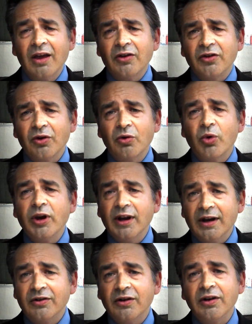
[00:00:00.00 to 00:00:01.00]
So we
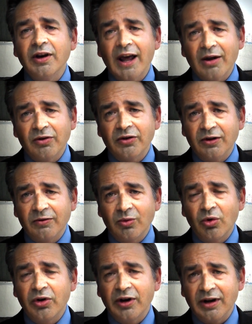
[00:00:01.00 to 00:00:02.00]
need to denounce it for
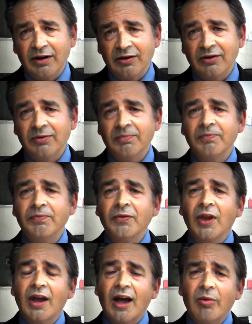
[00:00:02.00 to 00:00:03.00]
what it is,
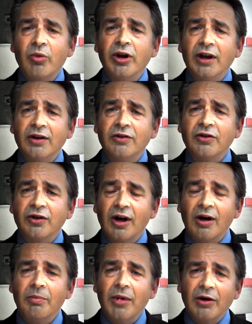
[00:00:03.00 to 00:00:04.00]
and we need to
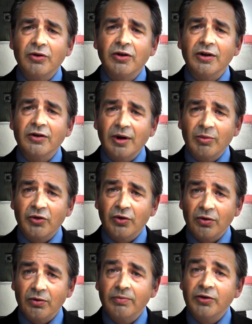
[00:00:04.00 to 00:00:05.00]
start mounting some
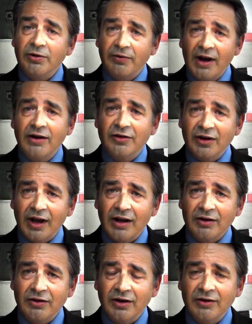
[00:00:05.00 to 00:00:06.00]
sort of defence
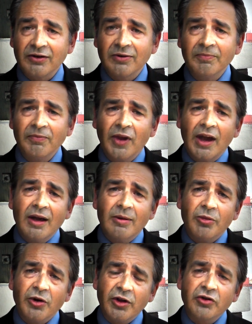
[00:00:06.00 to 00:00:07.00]
against this.
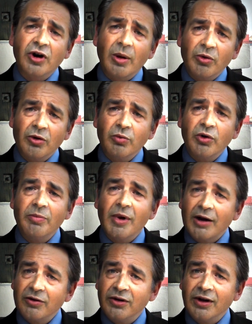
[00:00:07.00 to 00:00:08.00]
But the trouble with
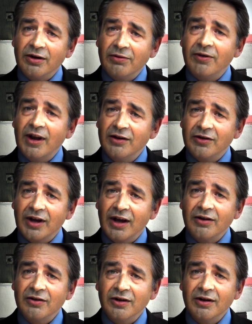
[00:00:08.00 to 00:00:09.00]
mounting a defence
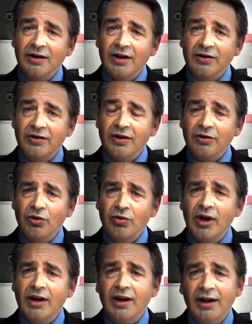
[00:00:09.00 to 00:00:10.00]
against it is that you
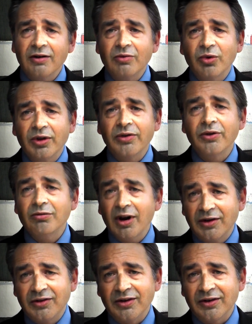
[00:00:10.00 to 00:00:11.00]
get hit with the
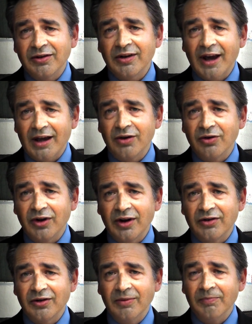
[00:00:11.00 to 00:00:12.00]
racist
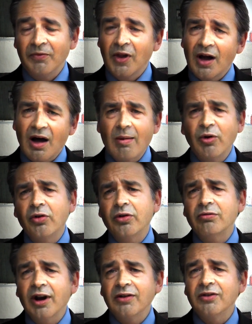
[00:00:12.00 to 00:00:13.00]
accusation. I'm not a
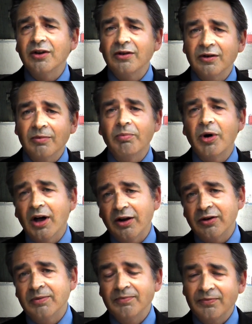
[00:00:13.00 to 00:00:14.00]
racist,
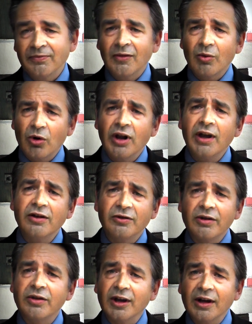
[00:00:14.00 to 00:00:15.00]
but. Well, here's
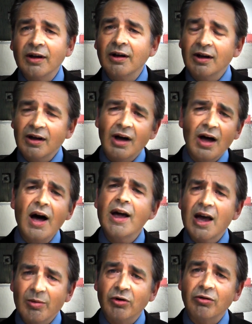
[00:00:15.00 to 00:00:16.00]
the thing, I
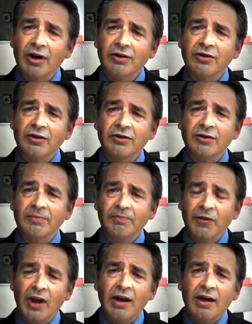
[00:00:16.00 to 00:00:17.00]
am a racist.
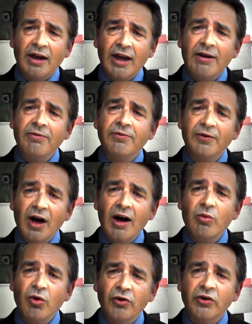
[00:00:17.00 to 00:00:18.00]
If
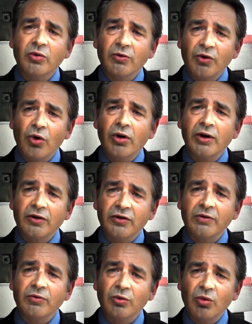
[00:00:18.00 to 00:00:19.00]
I want to avoid a
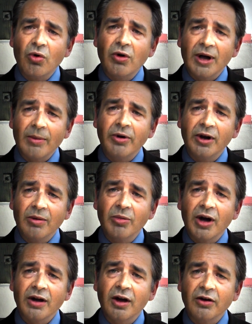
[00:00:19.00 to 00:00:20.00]
civil war happening in
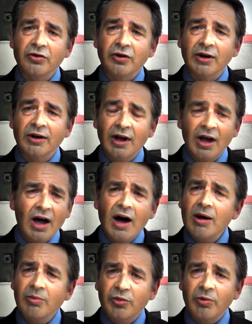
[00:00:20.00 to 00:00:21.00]
my country,
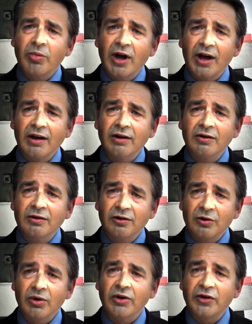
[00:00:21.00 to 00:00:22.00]
I am prepared
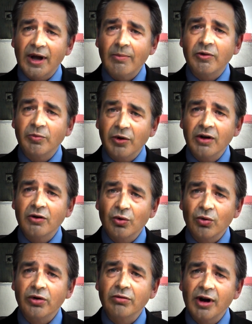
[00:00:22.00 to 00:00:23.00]
to accept being
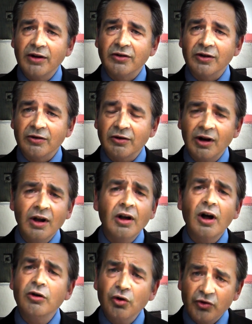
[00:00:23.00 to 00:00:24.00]
called a racist.
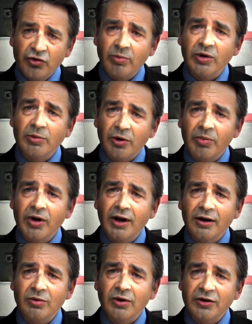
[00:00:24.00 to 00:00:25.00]
And you should be
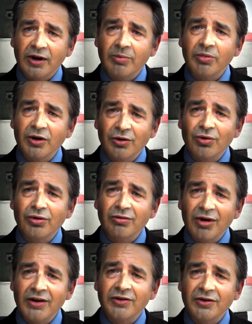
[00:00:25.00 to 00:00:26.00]
prepared to accept being called a
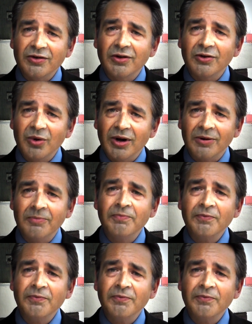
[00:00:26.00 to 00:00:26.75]
racist as well.